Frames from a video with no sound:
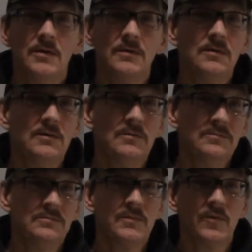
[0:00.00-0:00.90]
to
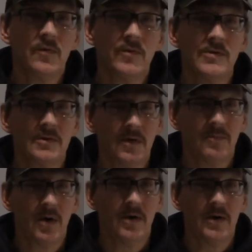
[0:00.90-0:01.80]
throw this little
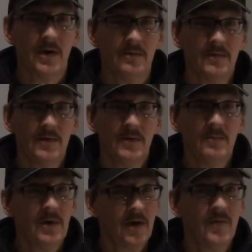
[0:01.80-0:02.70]
part in.
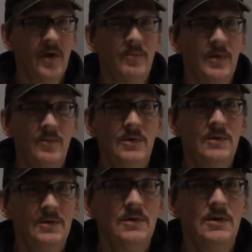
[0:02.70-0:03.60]
But I thought maybe
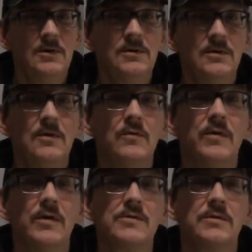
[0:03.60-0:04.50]
you needed to know
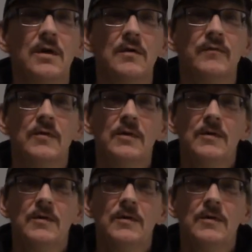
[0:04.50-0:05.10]
this stuff.